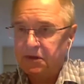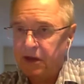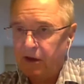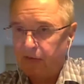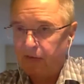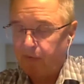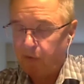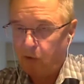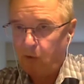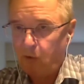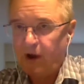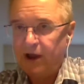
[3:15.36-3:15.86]

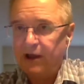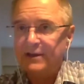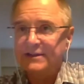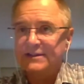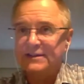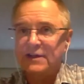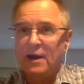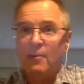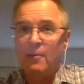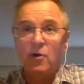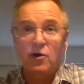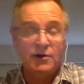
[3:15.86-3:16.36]
different
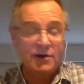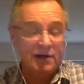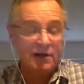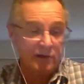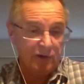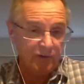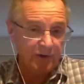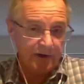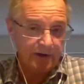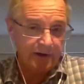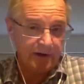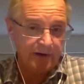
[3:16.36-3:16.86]
ways. Some are
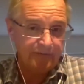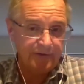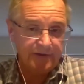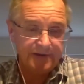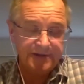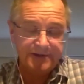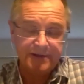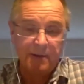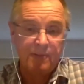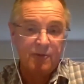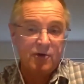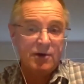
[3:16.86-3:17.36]
dilutive,
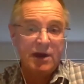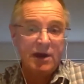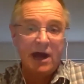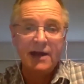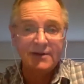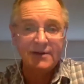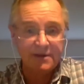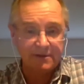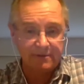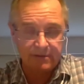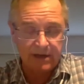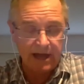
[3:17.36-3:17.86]
and some are
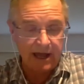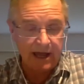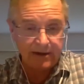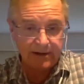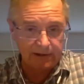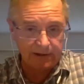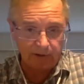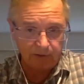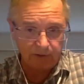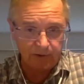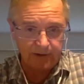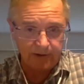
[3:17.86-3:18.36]
not
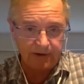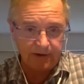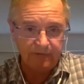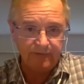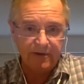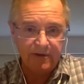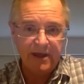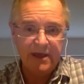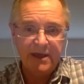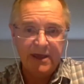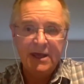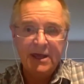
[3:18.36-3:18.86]
non-dilutive,
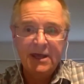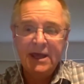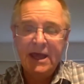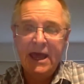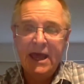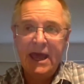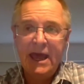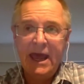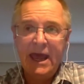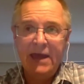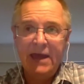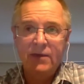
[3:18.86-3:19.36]

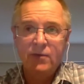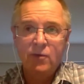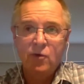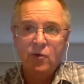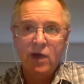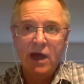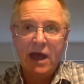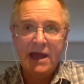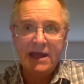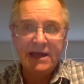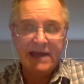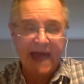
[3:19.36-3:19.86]
and
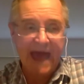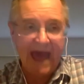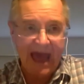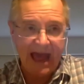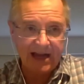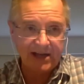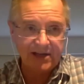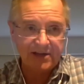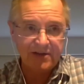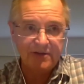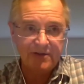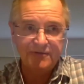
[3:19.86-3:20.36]
we're in
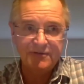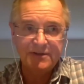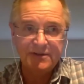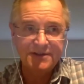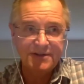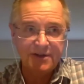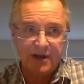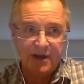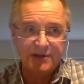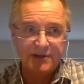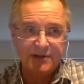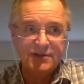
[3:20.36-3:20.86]
active
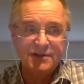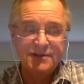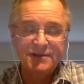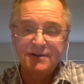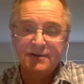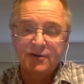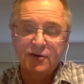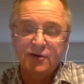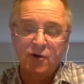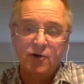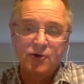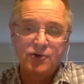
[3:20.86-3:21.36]
discussions
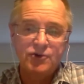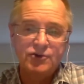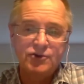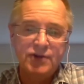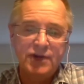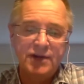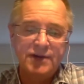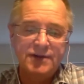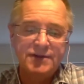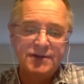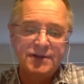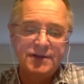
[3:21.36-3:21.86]
and
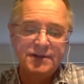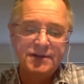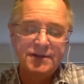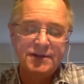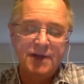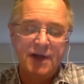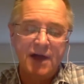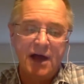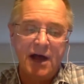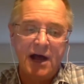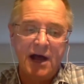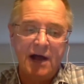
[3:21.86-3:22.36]
negotiations
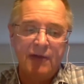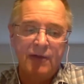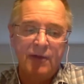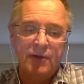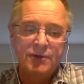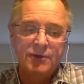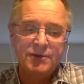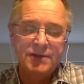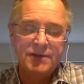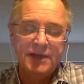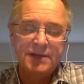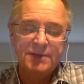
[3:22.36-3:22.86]
on
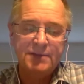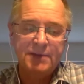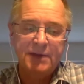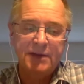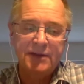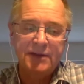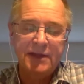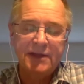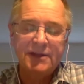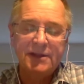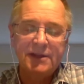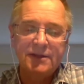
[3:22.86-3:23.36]
those things. But I
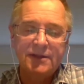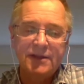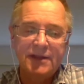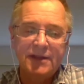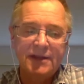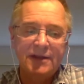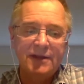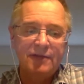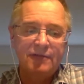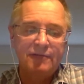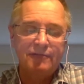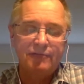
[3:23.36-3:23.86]
think the
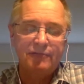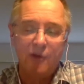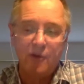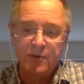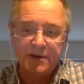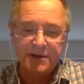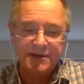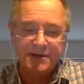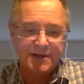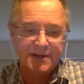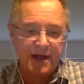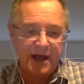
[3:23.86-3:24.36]
thing to
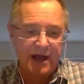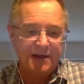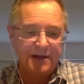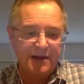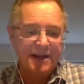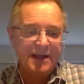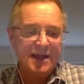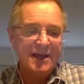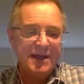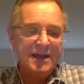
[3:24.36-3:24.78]
focus on